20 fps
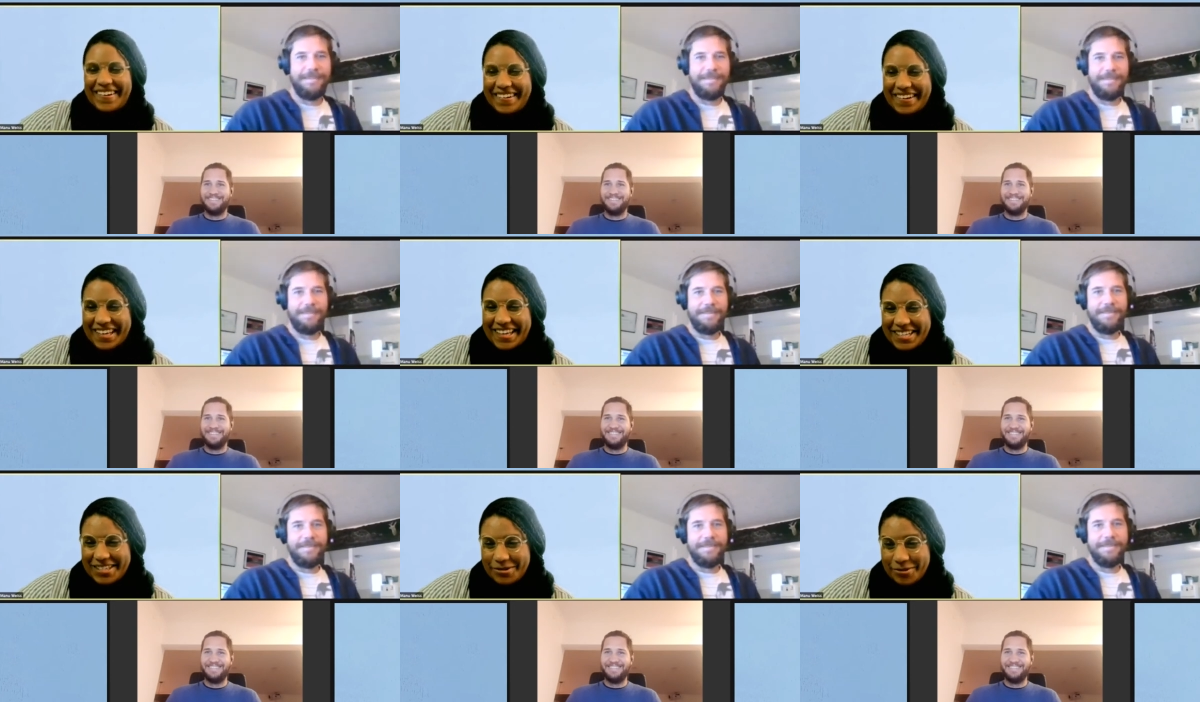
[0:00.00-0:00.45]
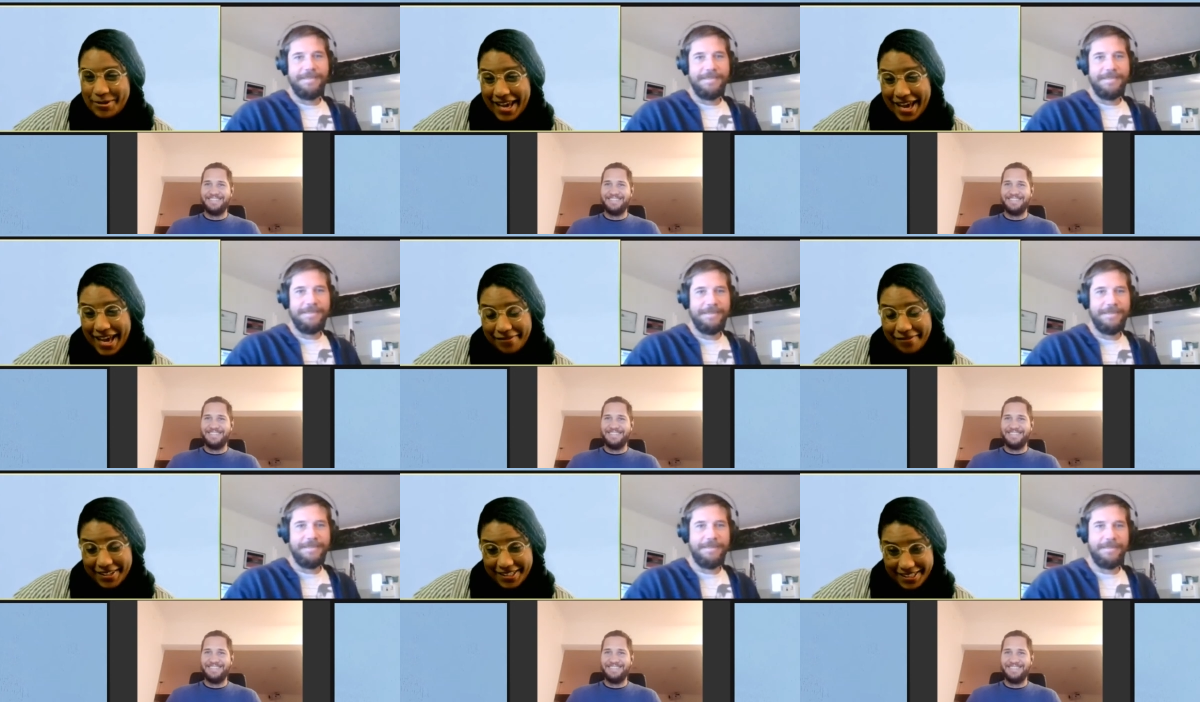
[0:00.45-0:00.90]
Speaker 1: Okay, so
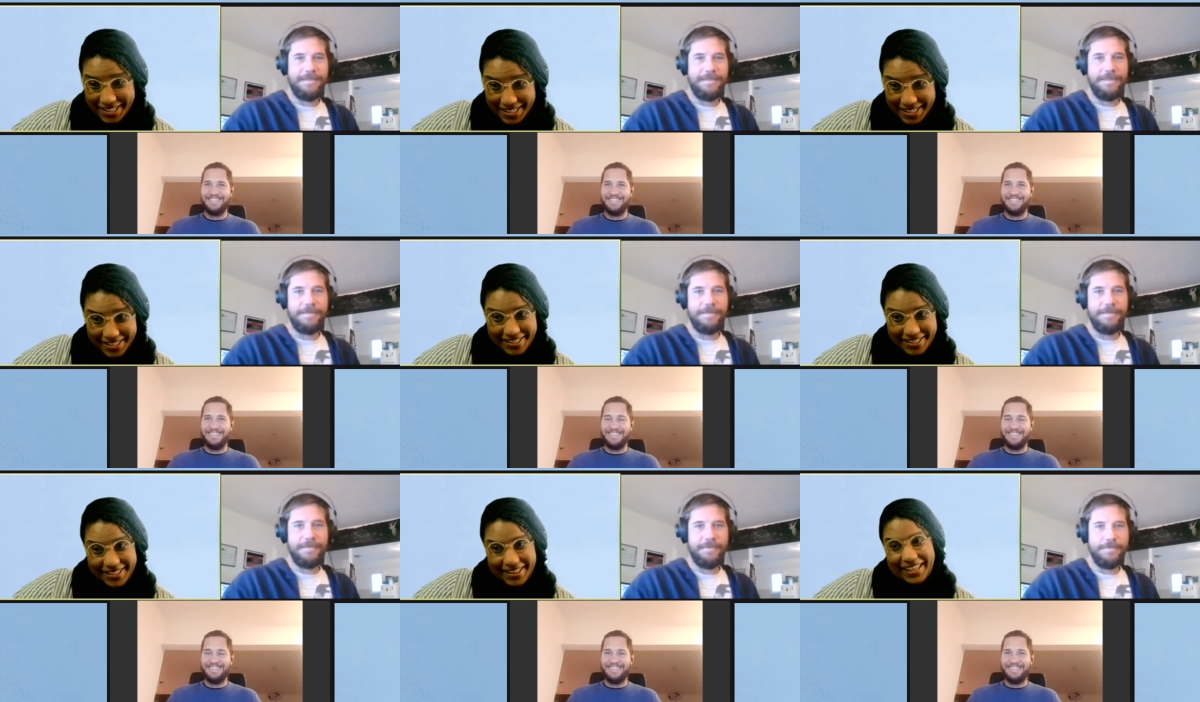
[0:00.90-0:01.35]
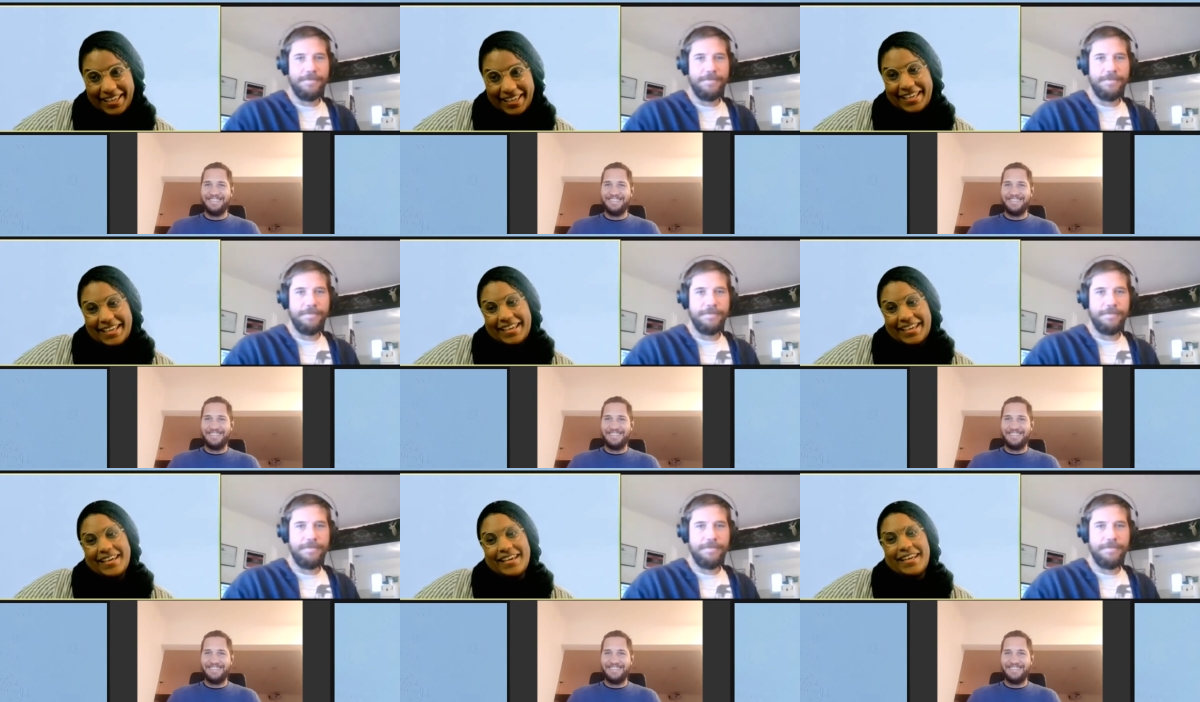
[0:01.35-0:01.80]
we have indeed
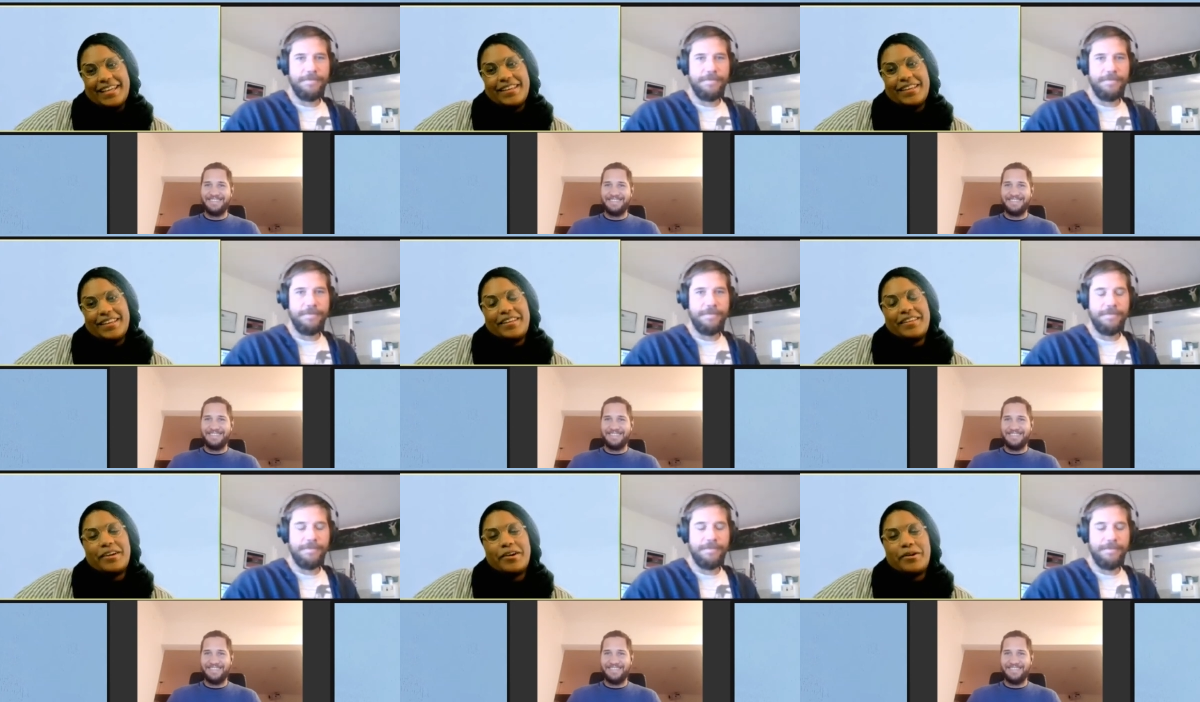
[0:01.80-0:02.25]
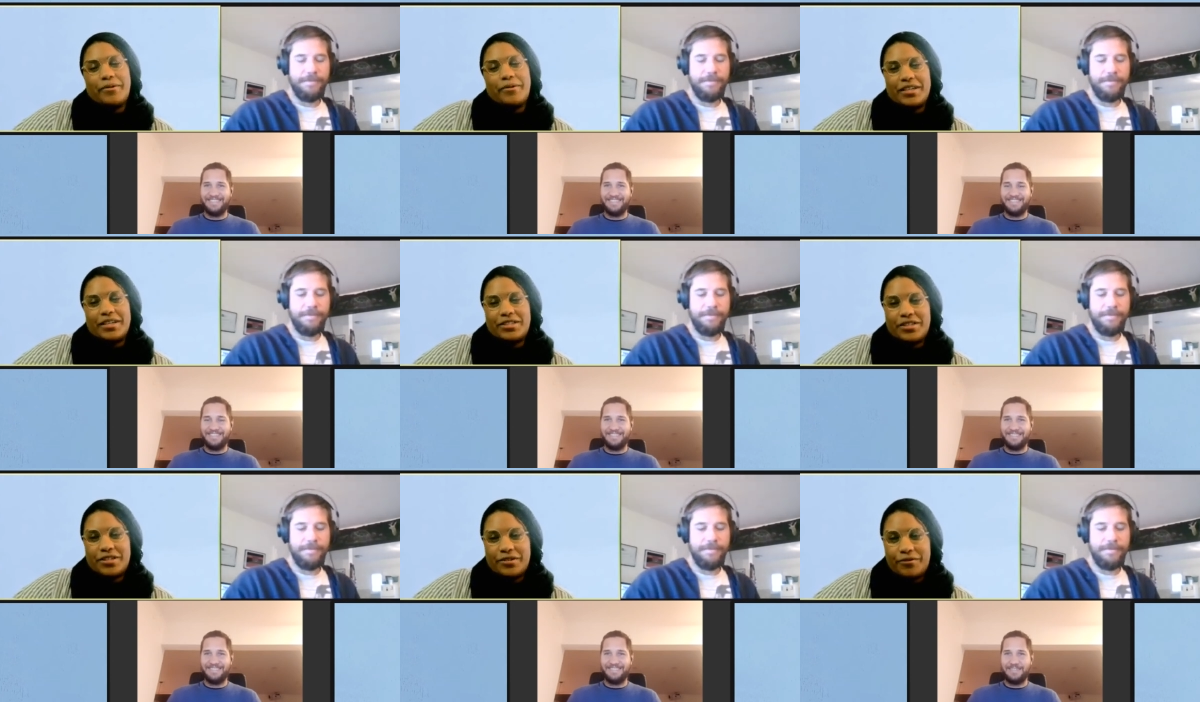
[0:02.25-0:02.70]
like uh, another
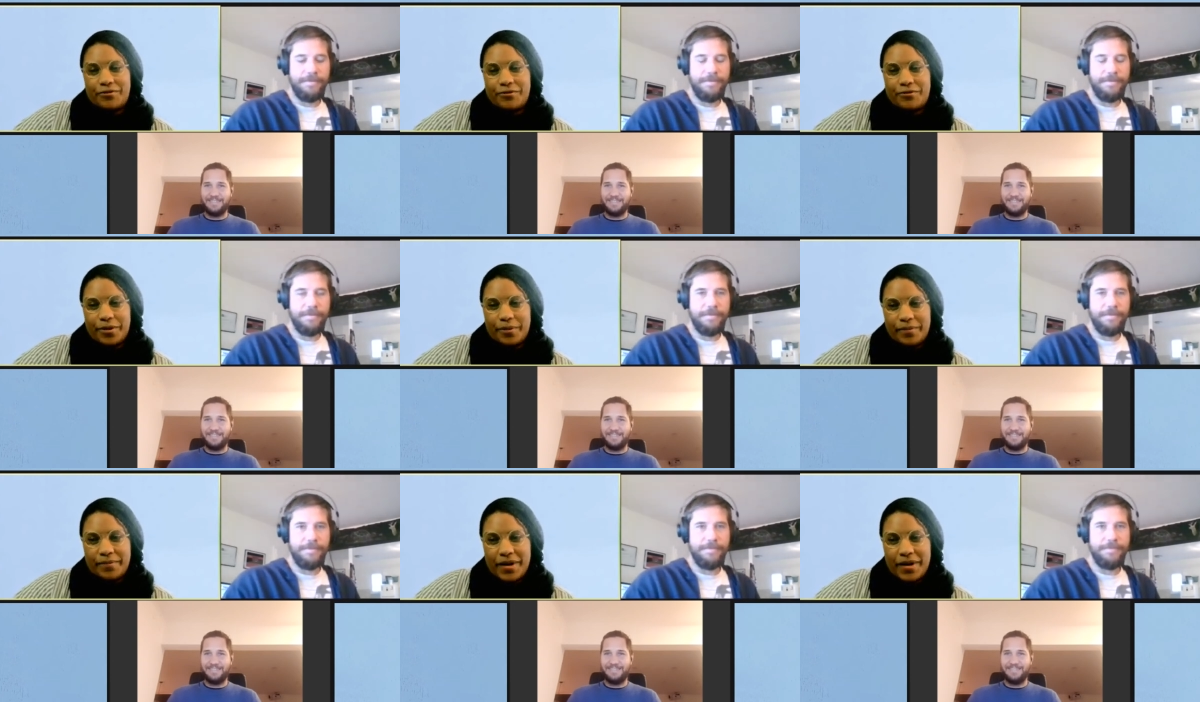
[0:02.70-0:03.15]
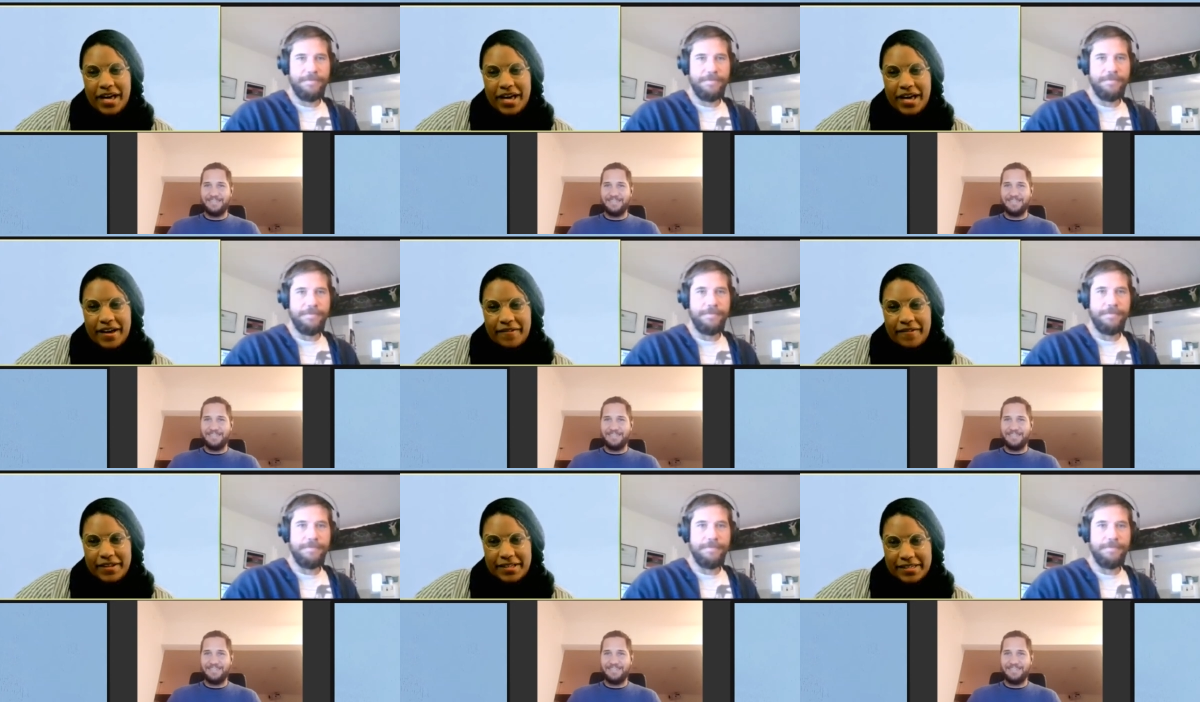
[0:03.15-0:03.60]
question from
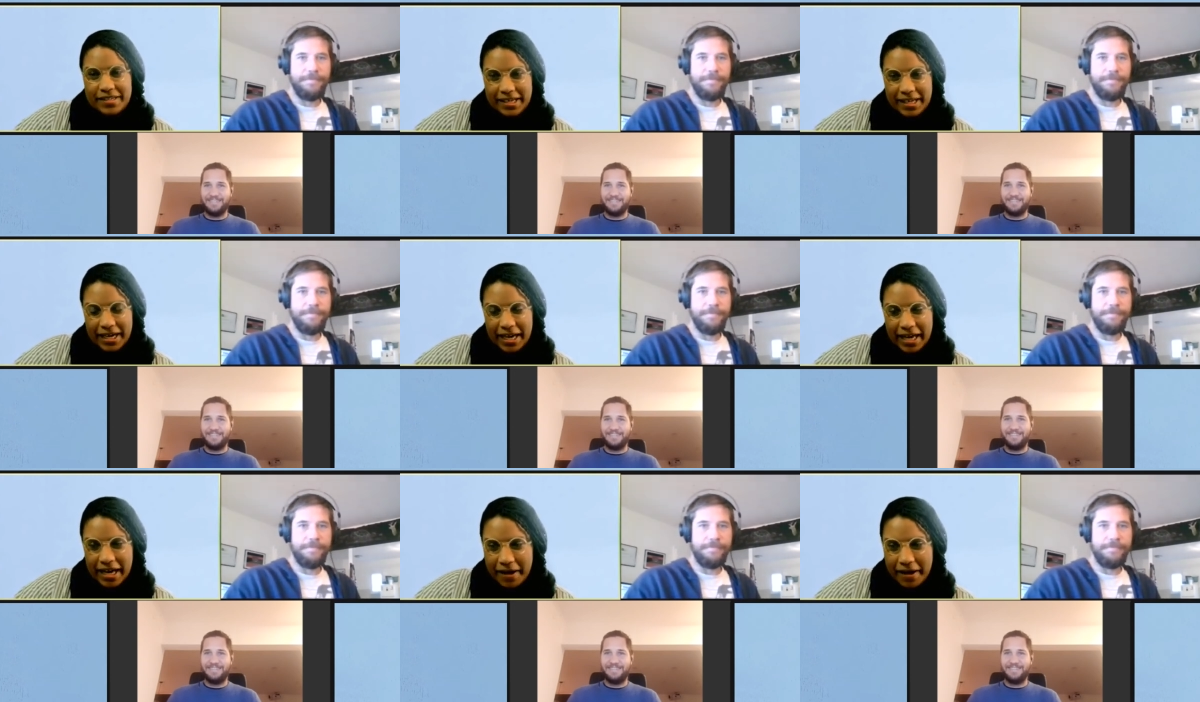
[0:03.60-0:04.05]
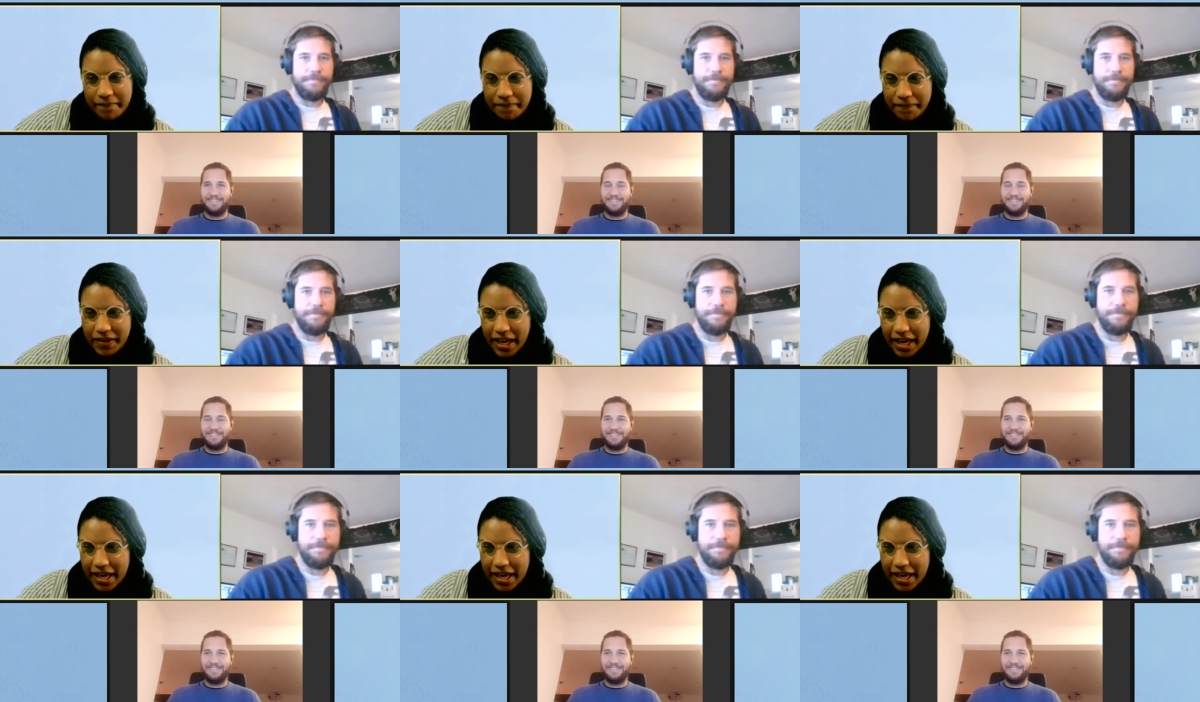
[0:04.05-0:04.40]
uh, Vesela,